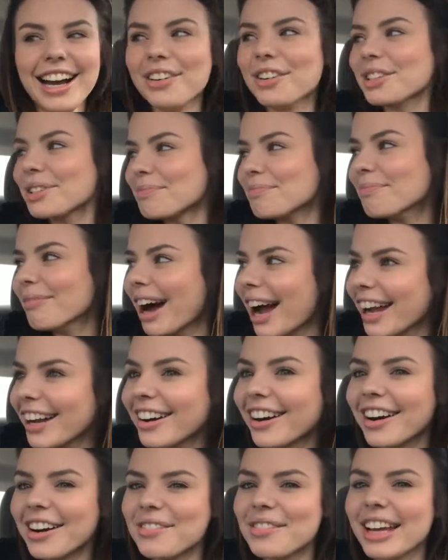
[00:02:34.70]
I wish my
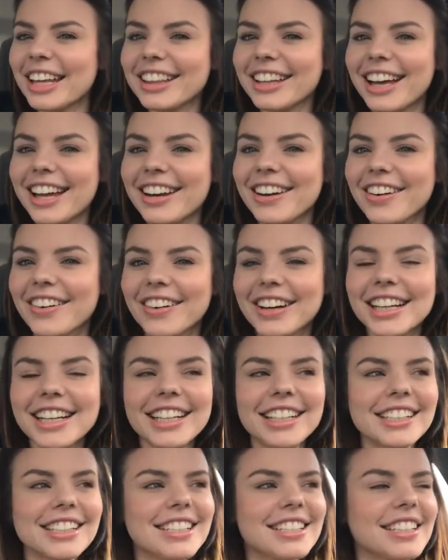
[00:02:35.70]
car made that
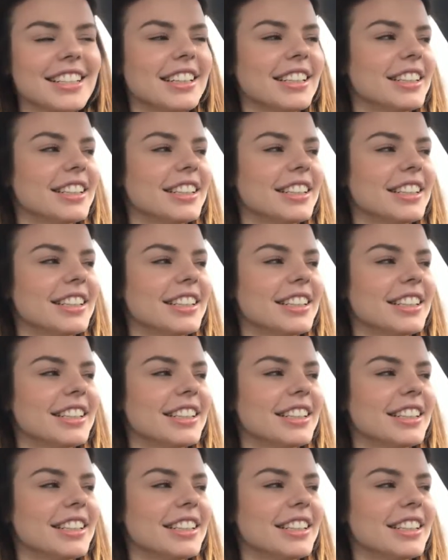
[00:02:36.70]
noise.